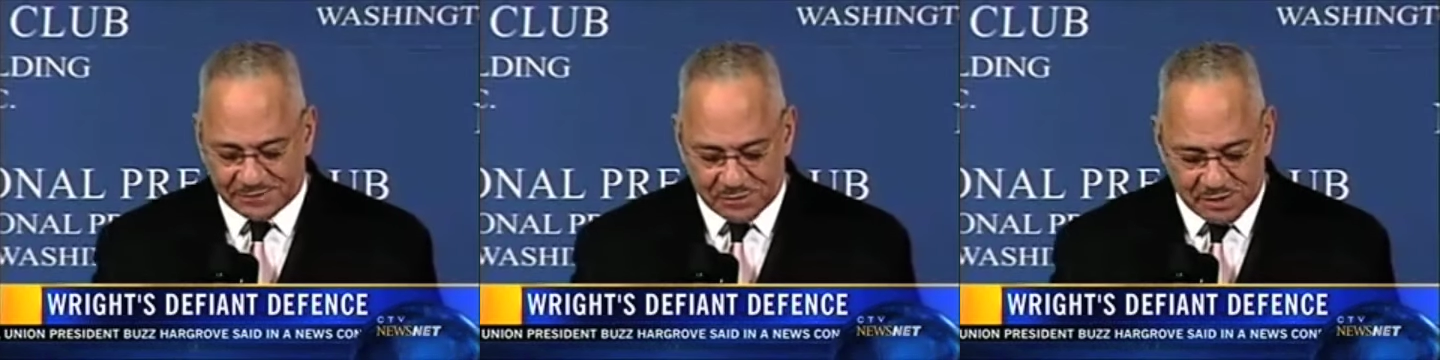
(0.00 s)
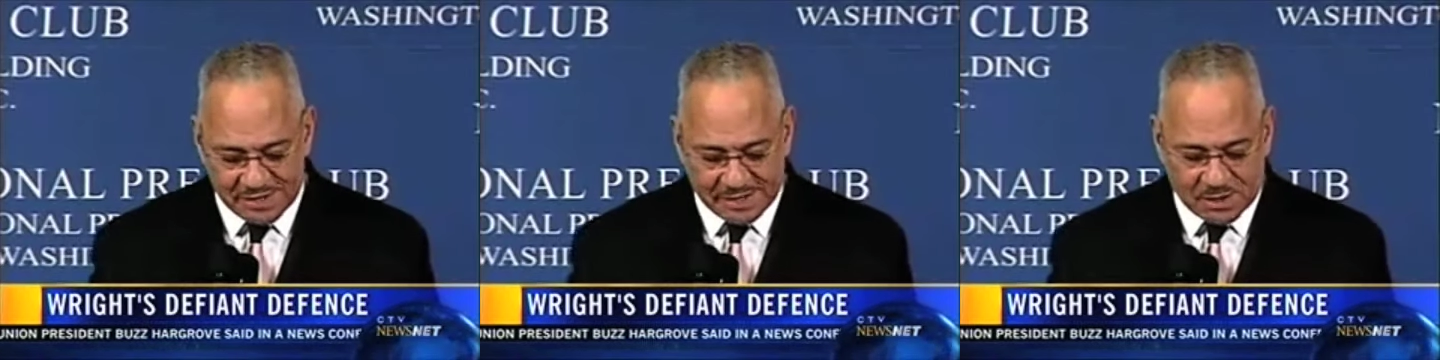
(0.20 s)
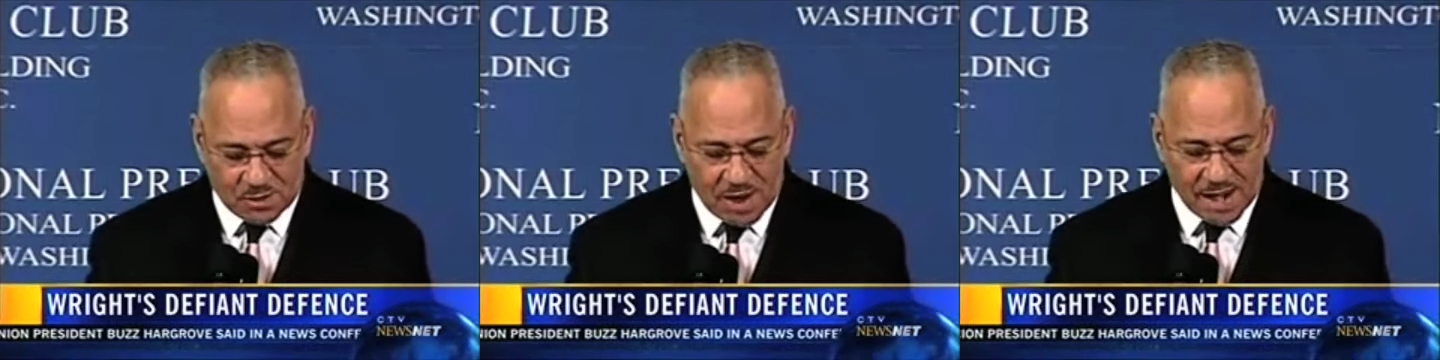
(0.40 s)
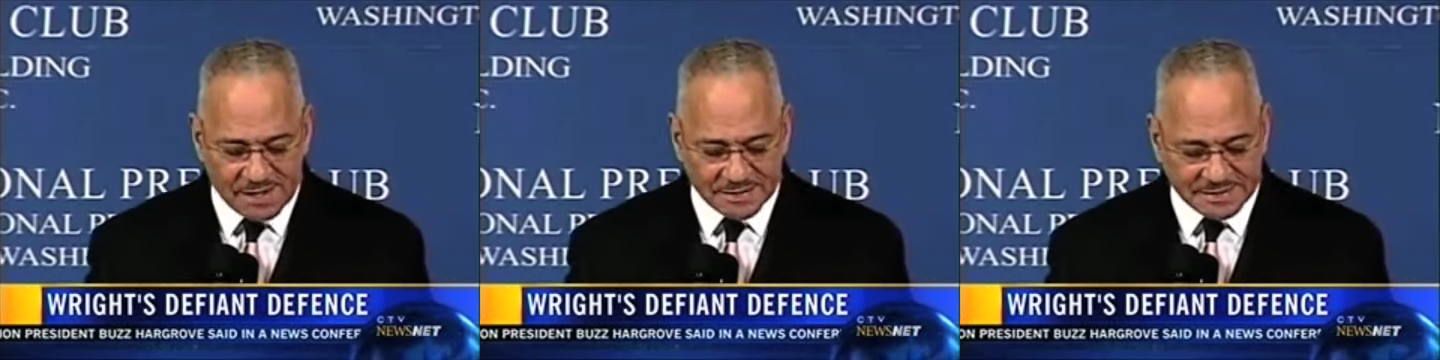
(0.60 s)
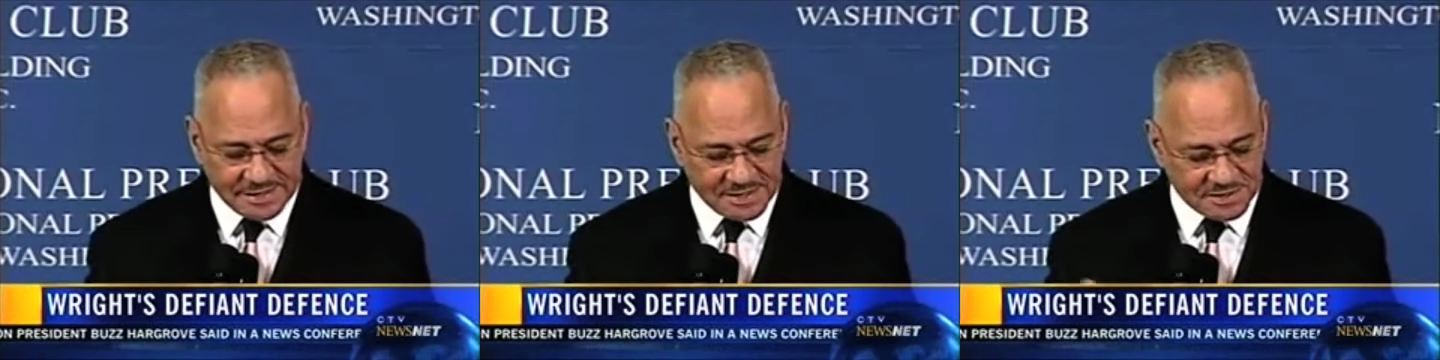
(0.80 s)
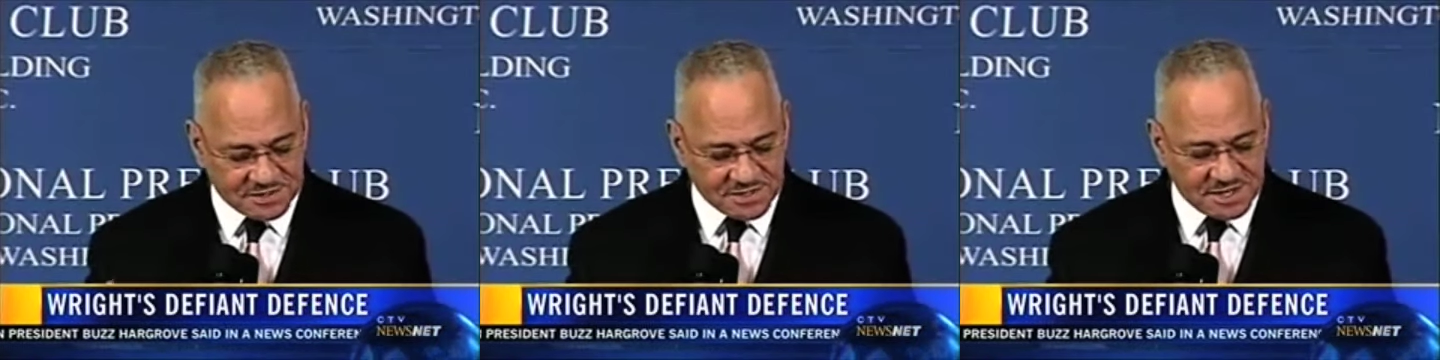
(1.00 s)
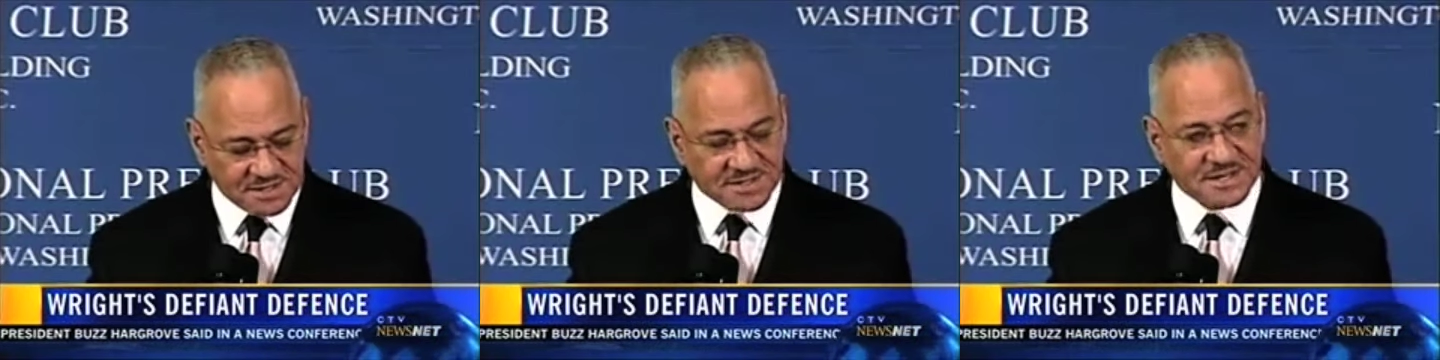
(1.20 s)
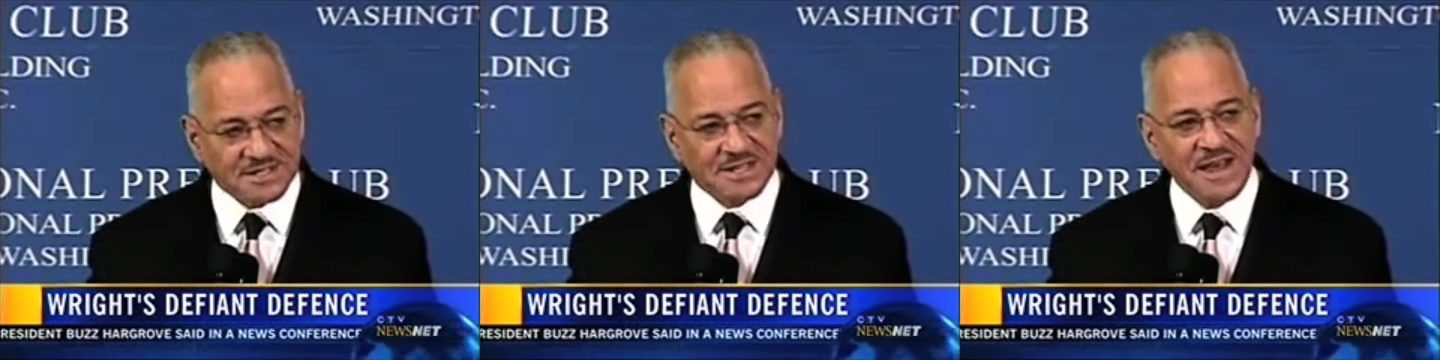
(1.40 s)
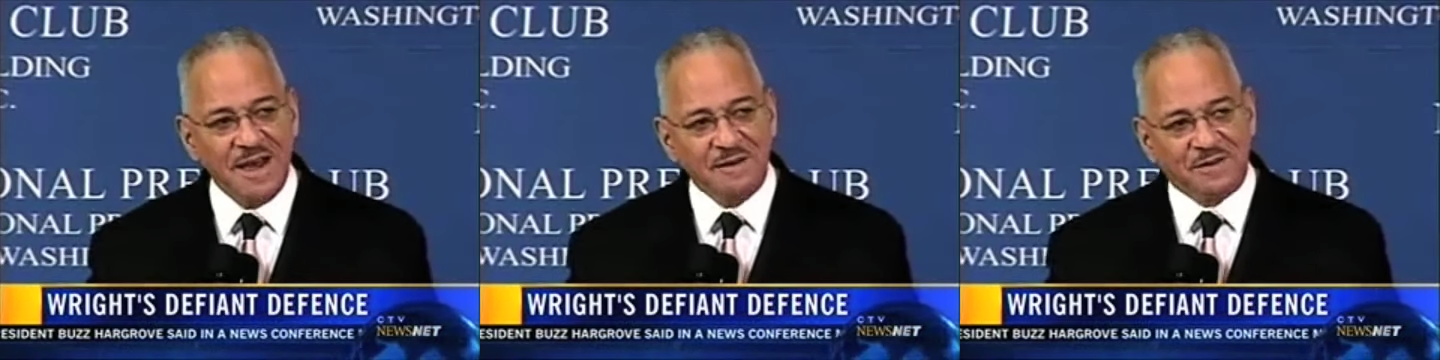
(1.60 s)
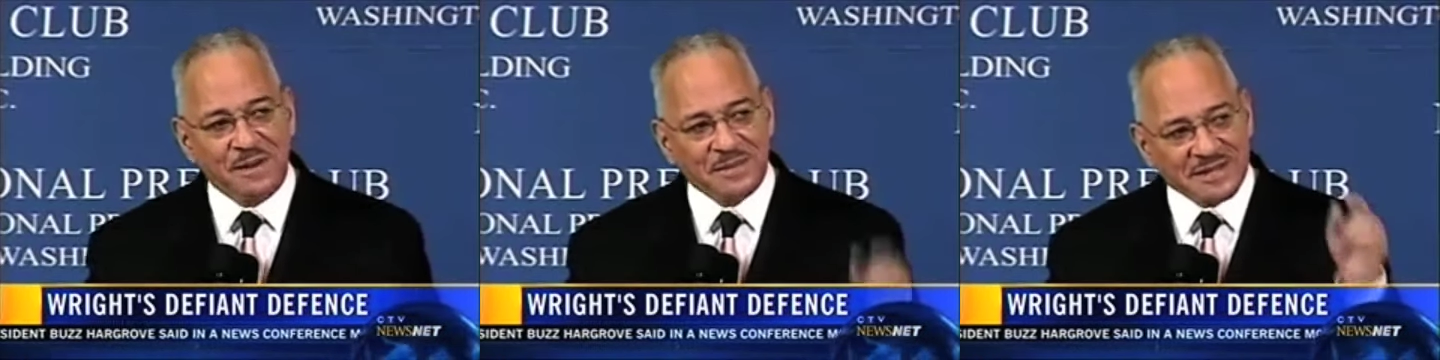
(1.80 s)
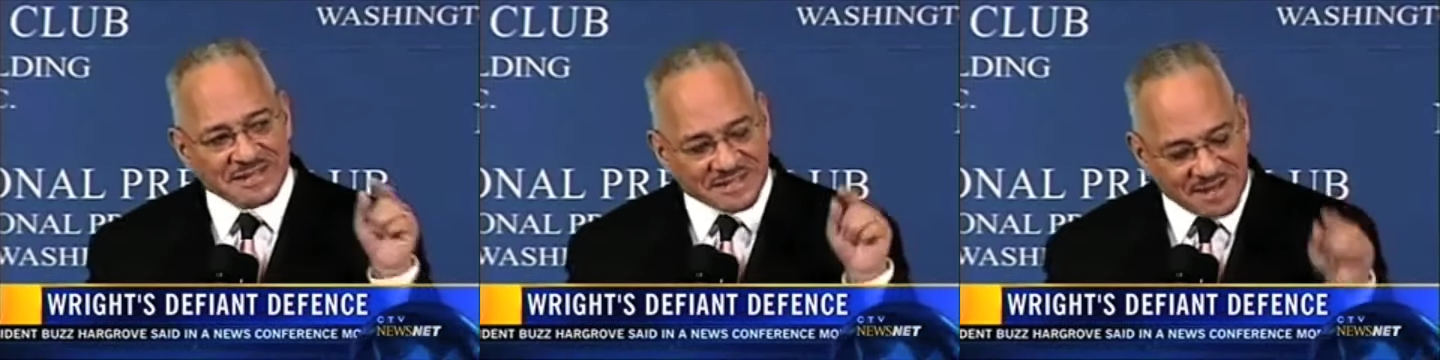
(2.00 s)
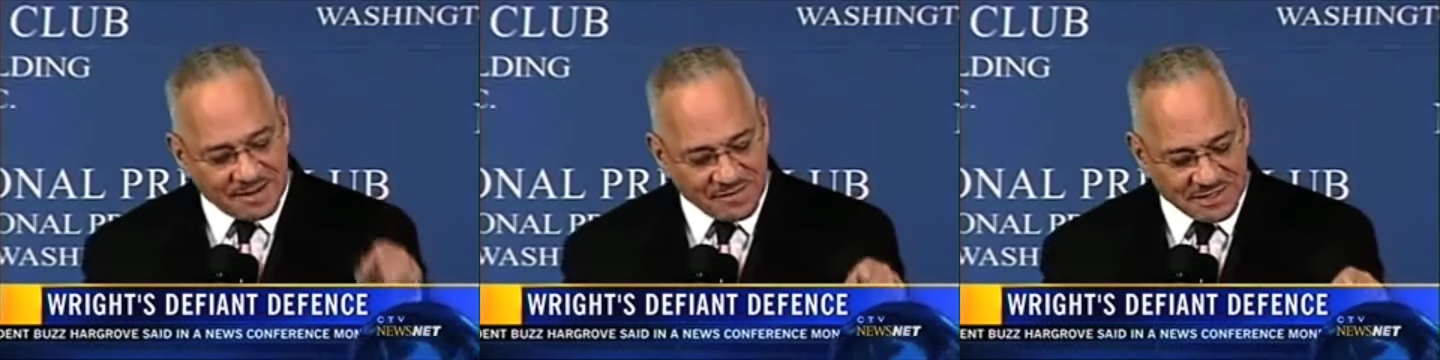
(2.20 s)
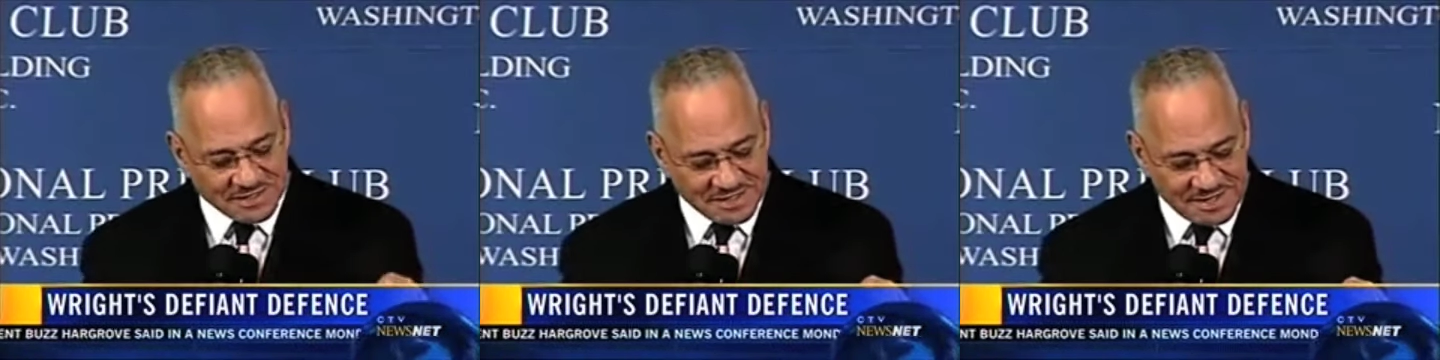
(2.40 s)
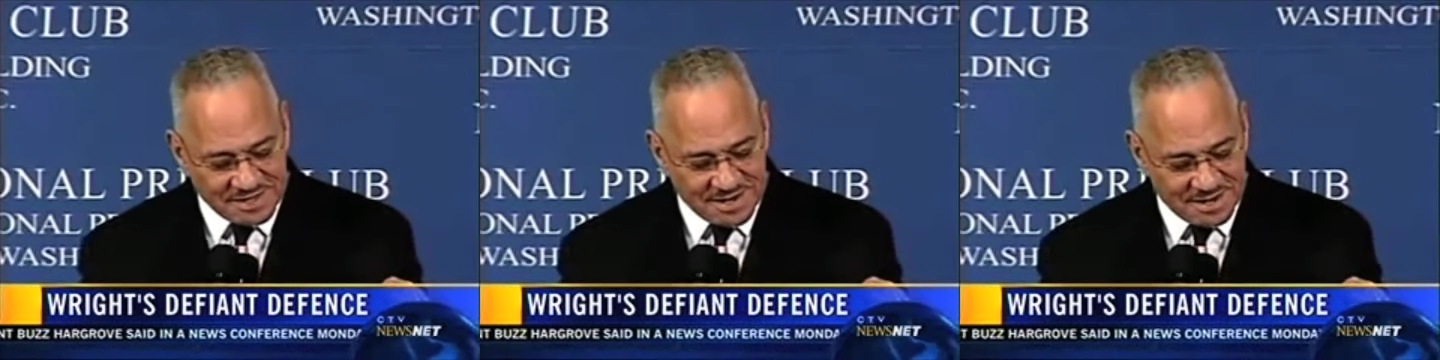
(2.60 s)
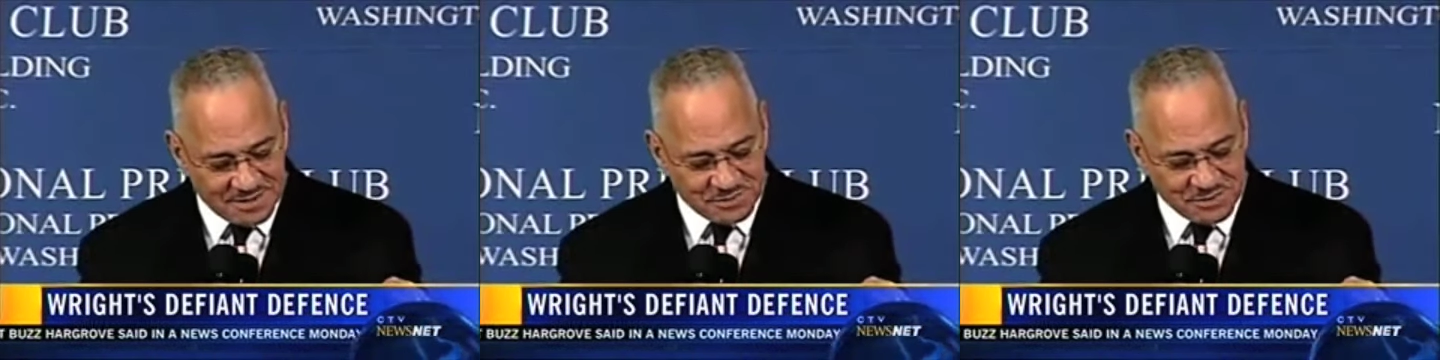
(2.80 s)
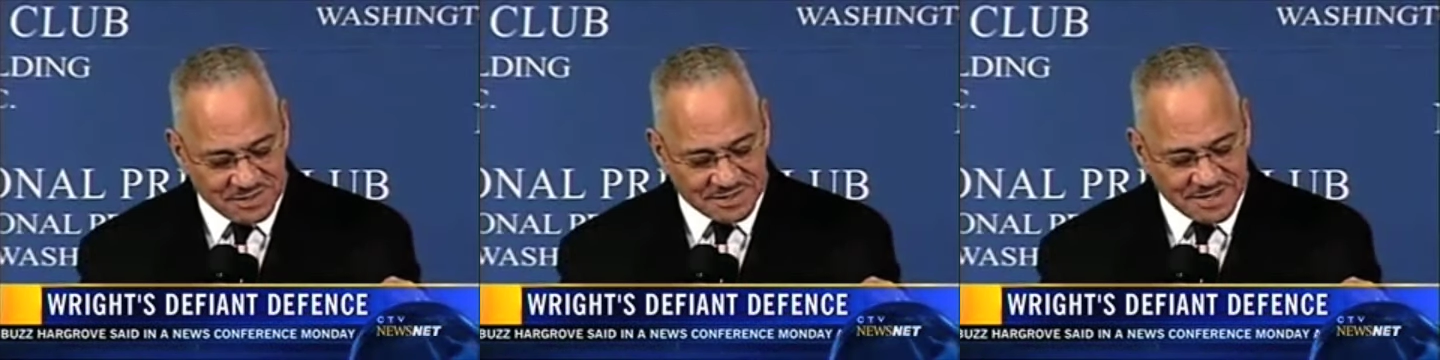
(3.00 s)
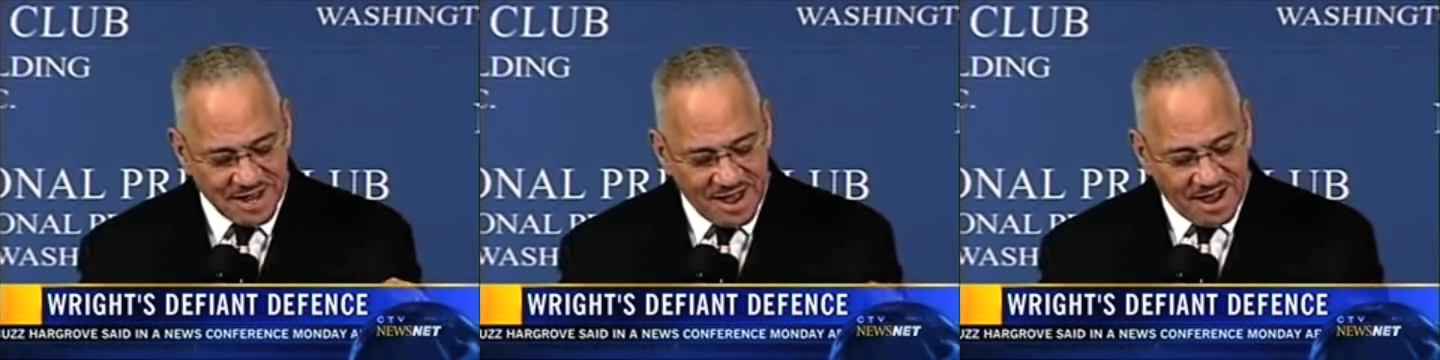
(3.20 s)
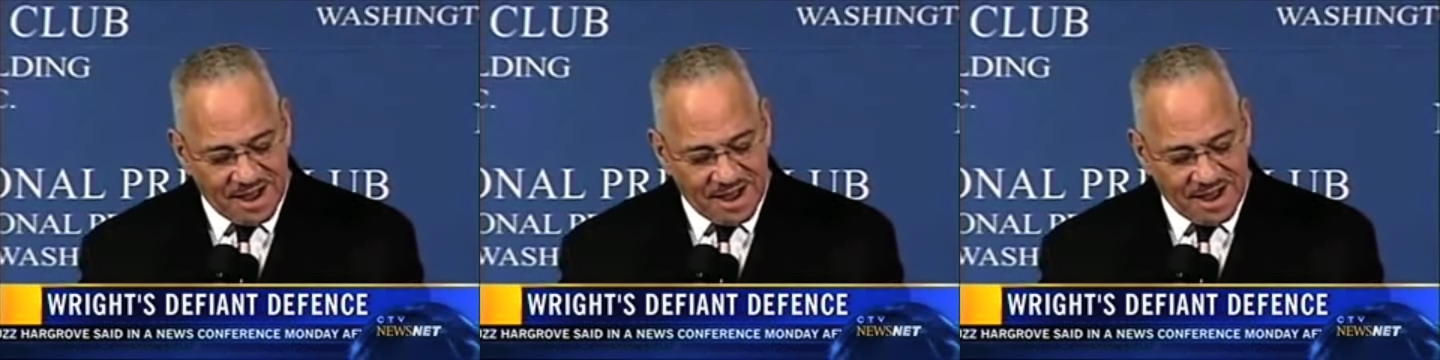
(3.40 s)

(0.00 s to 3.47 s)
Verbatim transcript: for equality and justice from the 1700s